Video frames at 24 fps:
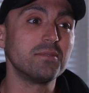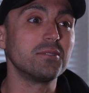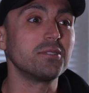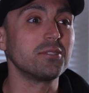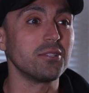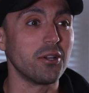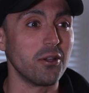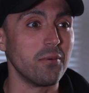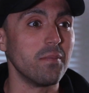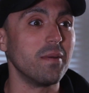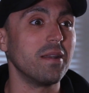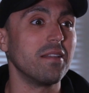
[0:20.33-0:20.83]

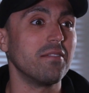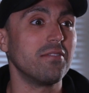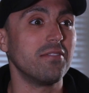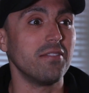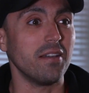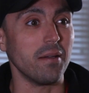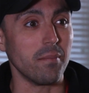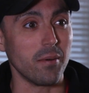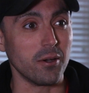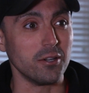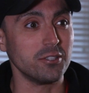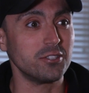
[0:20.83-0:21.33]
so many
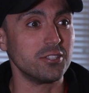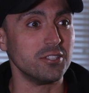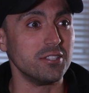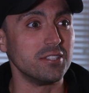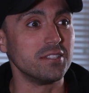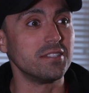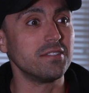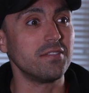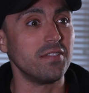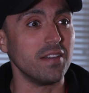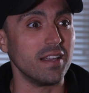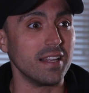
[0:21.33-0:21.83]

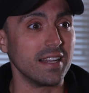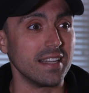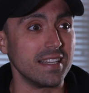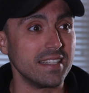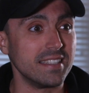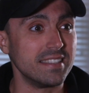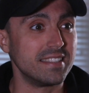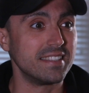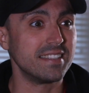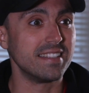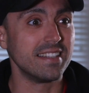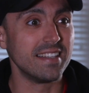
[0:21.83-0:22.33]
emotions,
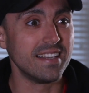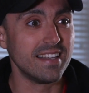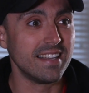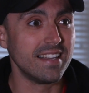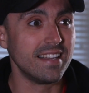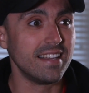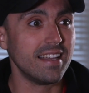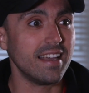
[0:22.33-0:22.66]
feelings.